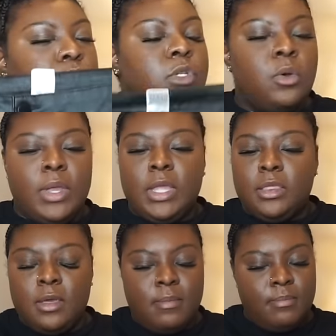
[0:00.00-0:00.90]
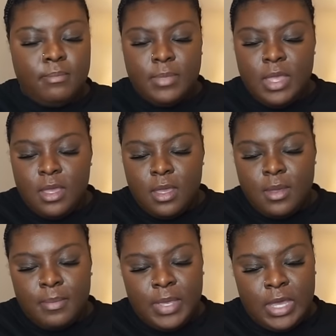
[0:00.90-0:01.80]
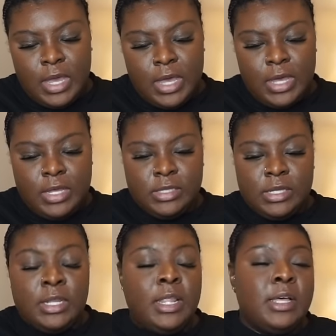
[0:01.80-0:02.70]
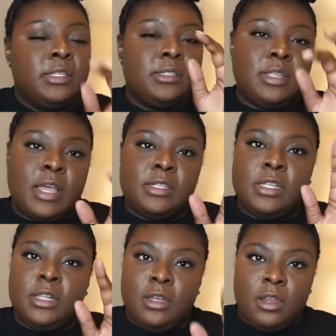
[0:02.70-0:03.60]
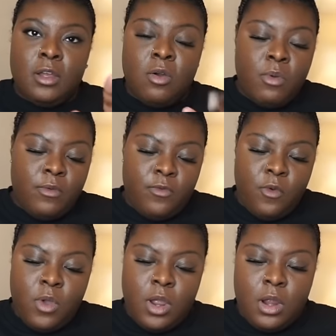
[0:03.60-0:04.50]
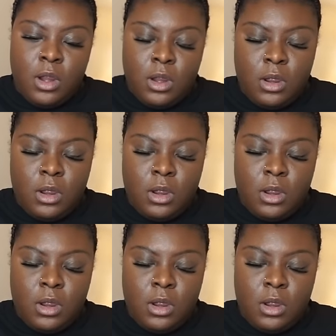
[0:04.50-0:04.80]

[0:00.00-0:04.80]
Don't get them. Because unless that's the look you're going for,